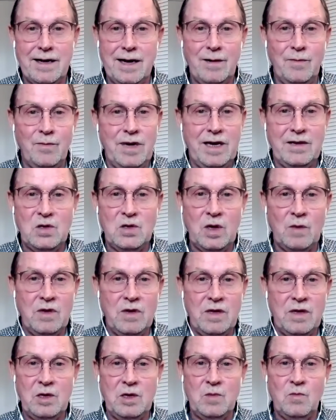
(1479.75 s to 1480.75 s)
I mean, some of
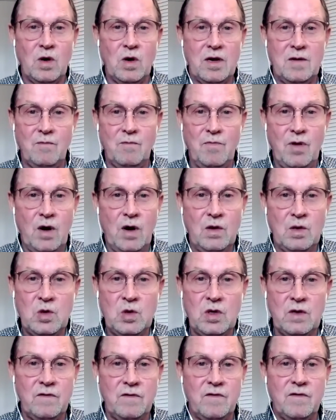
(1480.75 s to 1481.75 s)
these more
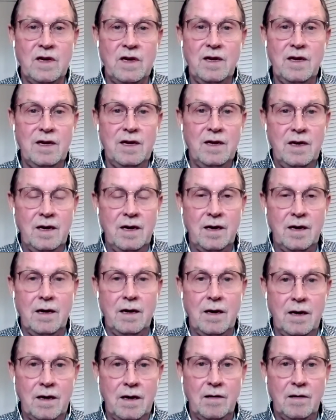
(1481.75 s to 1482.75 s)
compulsive
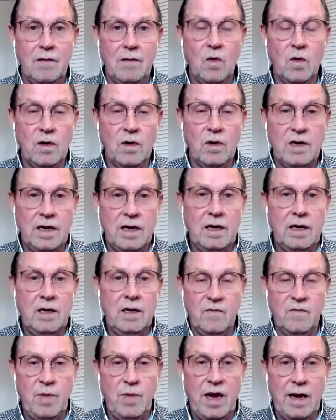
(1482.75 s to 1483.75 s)
or
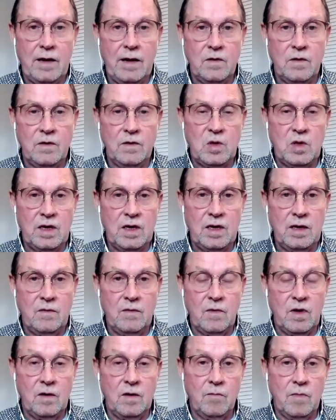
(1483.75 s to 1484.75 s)
addictive patterns
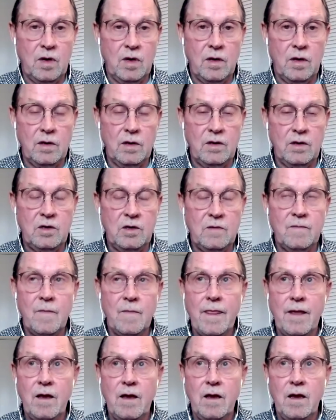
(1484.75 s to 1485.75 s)
can emerge
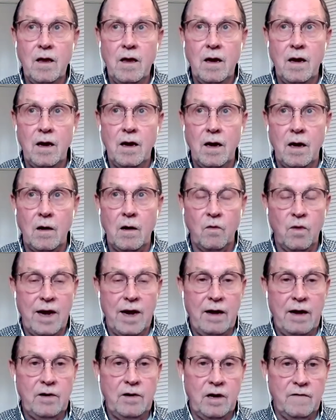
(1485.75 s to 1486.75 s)

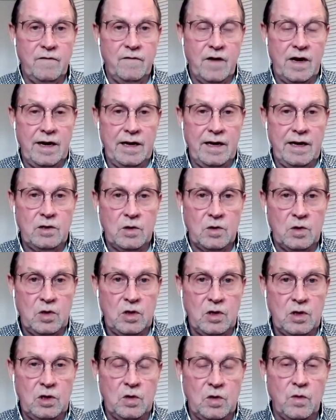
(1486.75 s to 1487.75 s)
around our financial
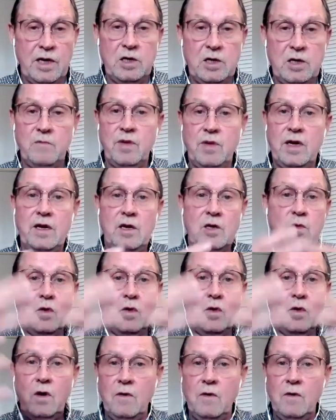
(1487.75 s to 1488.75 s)
situation because
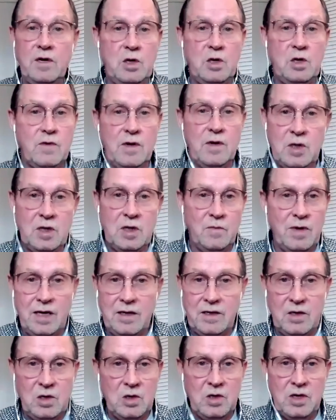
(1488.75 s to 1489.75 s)
we're already stressed
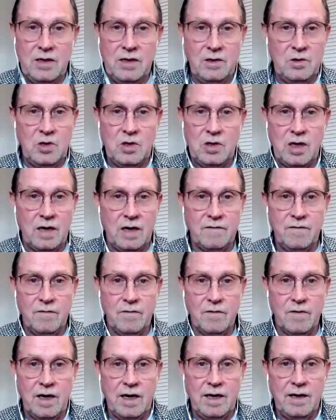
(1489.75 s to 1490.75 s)
about this other stuff,
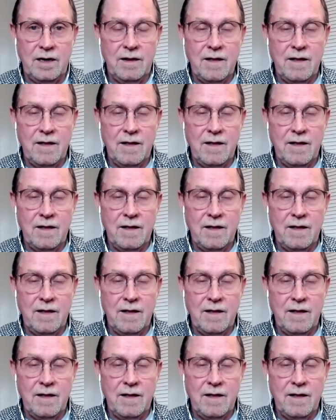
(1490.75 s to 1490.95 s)
right?